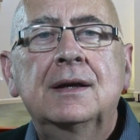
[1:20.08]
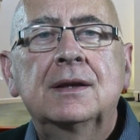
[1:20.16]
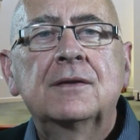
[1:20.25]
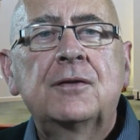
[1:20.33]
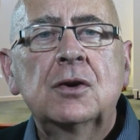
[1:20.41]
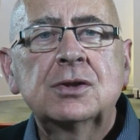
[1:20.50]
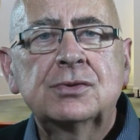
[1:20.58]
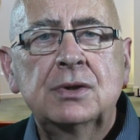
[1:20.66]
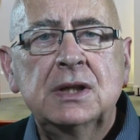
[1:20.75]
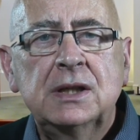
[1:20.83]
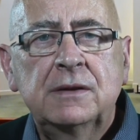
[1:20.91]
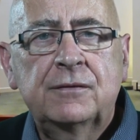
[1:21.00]
The first
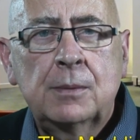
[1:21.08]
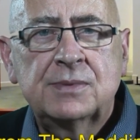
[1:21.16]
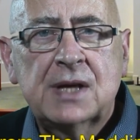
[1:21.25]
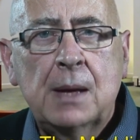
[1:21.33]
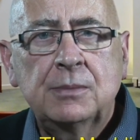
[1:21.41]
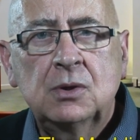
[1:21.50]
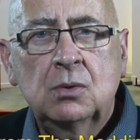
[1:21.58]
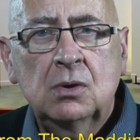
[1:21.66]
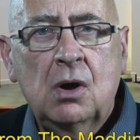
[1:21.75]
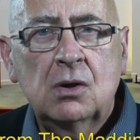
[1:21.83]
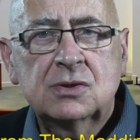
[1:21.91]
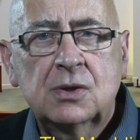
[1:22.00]
reading from Samuel
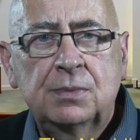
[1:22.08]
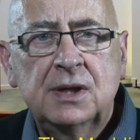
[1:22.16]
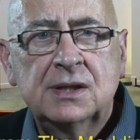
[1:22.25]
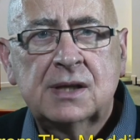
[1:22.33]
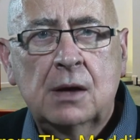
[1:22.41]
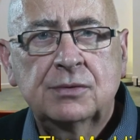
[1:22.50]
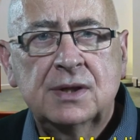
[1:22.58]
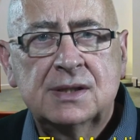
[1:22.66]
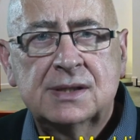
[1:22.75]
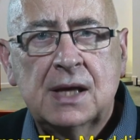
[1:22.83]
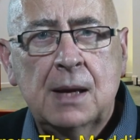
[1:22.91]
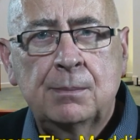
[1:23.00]
also brings out this
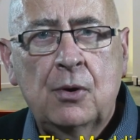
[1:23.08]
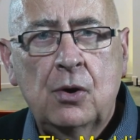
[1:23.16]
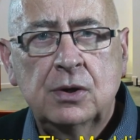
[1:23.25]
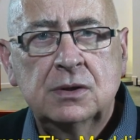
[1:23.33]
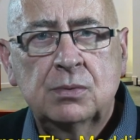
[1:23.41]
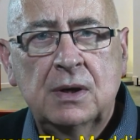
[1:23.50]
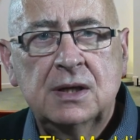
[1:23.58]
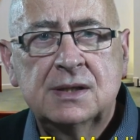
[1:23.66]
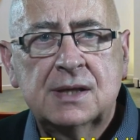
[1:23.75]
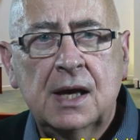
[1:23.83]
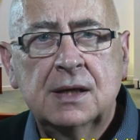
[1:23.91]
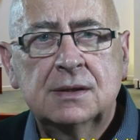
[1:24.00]
same point when he
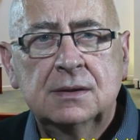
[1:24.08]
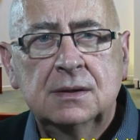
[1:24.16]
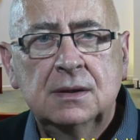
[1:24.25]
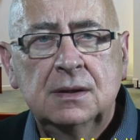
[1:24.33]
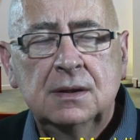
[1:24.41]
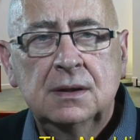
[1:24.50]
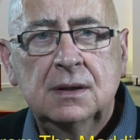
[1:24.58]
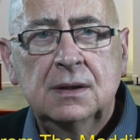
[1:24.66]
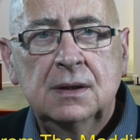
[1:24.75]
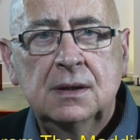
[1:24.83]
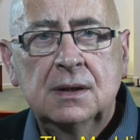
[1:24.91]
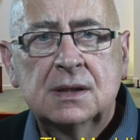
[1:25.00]
said,
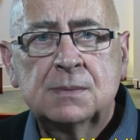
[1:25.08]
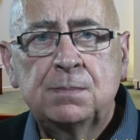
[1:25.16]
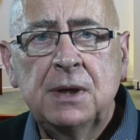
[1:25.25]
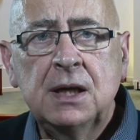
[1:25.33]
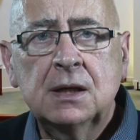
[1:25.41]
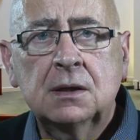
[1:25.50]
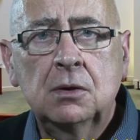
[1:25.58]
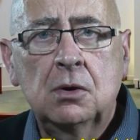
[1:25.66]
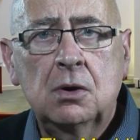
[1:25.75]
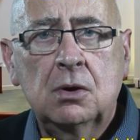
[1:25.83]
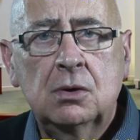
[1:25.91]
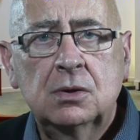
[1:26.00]
"Speak,
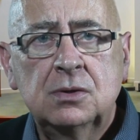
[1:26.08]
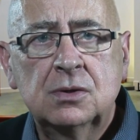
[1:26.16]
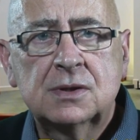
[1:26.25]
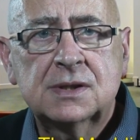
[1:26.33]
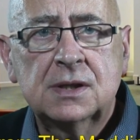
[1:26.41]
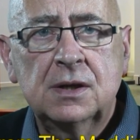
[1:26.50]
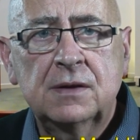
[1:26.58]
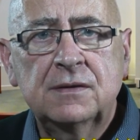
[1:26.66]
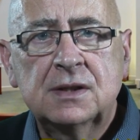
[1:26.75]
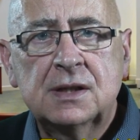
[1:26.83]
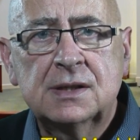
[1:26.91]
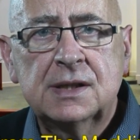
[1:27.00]
Lord, your
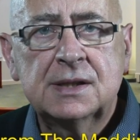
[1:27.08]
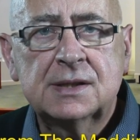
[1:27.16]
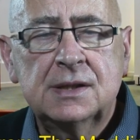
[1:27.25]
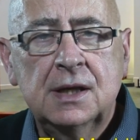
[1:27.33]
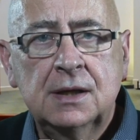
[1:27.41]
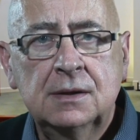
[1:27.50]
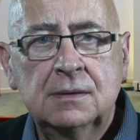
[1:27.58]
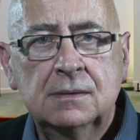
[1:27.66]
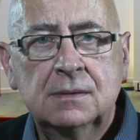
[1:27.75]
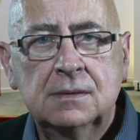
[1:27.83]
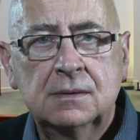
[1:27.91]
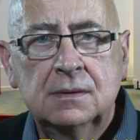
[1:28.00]
servant is listening."
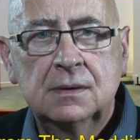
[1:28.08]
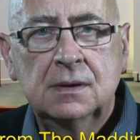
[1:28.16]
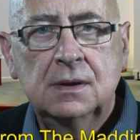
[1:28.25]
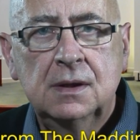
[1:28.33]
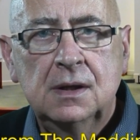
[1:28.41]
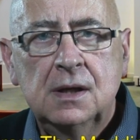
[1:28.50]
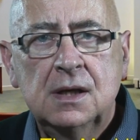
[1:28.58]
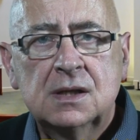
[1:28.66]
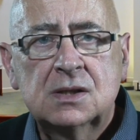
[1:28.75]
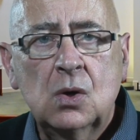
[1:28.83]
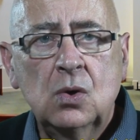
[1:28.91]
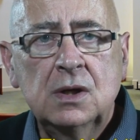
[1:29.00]

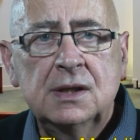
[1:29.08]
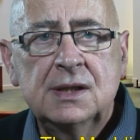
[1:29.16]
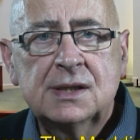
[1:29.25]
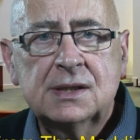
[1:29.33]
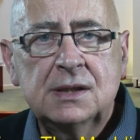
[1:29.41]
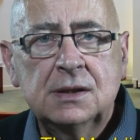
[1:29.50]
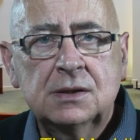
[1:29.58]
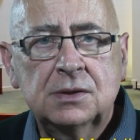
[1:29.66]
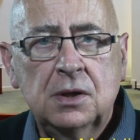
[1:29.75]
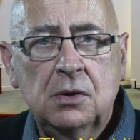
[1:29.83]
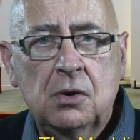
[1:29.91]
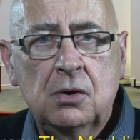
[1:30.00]
So listening to
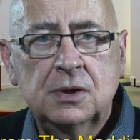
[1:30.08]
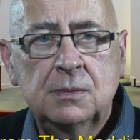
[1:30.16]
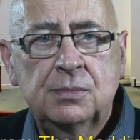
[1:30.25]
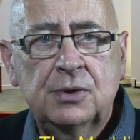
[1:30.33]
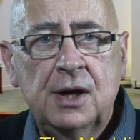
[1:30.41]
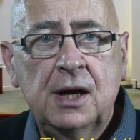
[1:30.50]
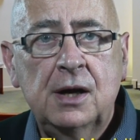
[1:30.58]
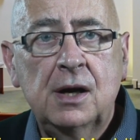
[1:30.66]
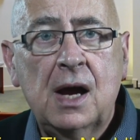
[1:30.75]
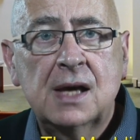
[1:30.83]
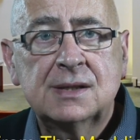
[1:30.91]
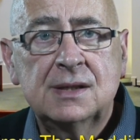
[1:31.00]
the Lord in prayer
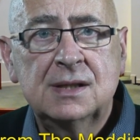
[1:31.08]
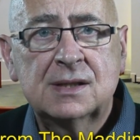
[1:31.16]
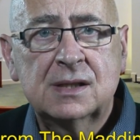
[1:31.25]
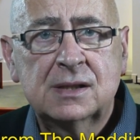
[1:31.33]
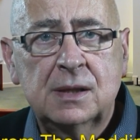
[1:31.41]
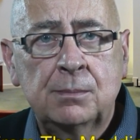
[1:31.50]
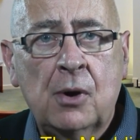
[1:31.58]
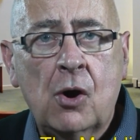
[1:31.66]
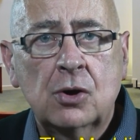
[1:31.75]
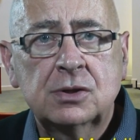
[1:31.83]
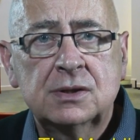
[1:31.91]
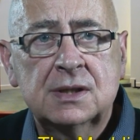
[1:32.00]
is as
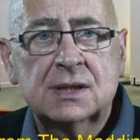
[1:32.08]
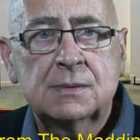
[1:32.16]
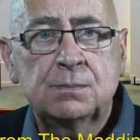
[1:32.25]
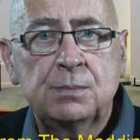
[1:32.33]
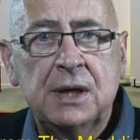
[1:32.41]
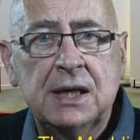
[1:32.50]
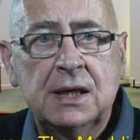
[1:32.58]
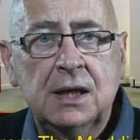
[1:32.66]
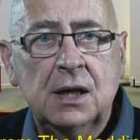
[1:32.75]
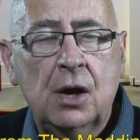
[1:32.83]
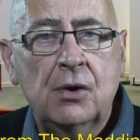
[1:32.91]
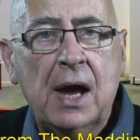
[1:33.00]
important as
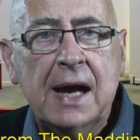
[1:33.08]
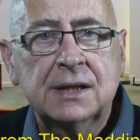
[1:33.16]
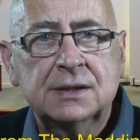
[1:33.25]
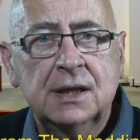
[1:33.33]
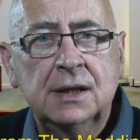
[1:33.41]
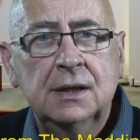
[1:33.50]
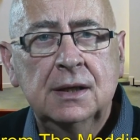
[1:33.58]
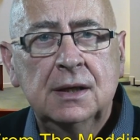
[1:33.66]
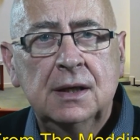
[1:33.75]
speaking or acting.